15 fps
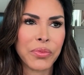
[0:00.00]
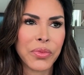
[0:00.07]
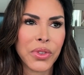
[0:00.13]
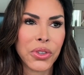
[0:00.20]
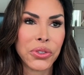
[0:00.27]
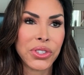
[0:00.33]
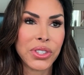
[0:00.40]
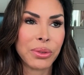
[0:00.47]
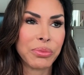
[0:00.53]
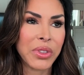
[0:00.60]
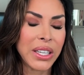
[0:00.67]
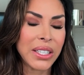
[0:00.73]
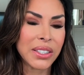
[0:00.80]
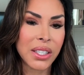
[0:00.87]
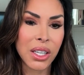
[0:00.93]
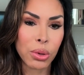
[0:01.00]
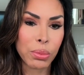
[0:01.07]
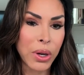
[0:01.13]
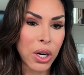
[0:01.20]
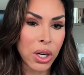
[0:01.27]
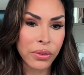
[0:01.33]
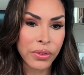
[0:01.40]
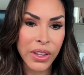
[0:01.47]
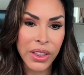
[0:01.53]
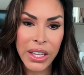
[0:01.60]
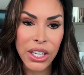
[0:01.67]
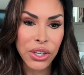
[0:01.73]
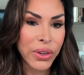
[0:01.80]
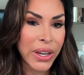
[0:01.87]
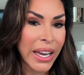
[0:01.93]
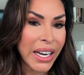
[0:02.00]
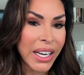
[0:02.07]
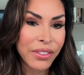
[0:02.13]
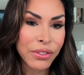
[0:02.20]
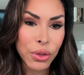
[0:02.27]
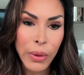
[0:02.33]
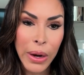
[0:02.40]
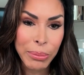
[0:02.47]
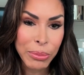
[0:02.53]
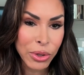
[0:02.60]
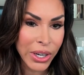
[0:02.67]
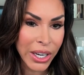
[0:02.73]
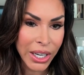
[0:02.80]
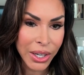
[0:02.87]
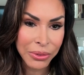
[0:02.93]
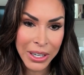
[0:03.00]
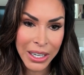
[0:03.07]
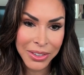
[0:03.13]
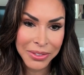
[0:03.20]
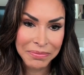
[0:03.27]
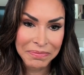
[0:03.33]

there's some things that are part of it that you can't even wrap your head around.